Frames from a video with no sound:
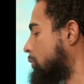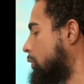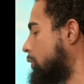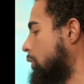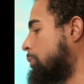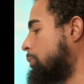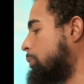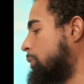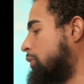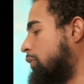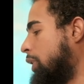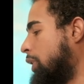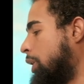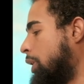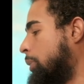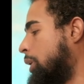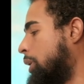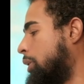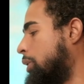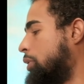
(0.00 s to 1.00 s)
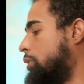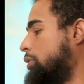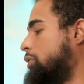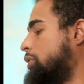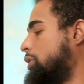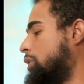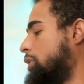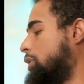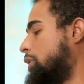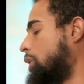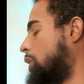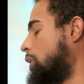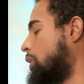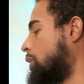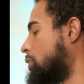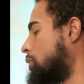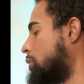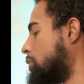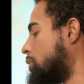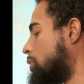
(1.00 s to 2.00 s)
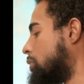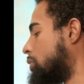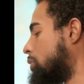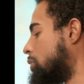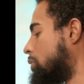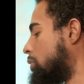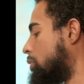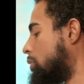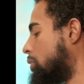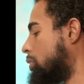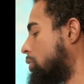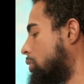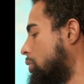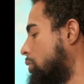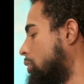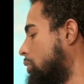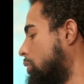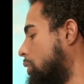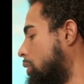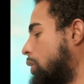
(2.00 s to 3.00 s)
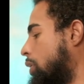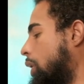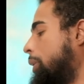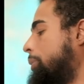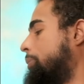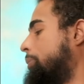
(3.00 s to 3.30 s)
let me find my notes here again. Okay.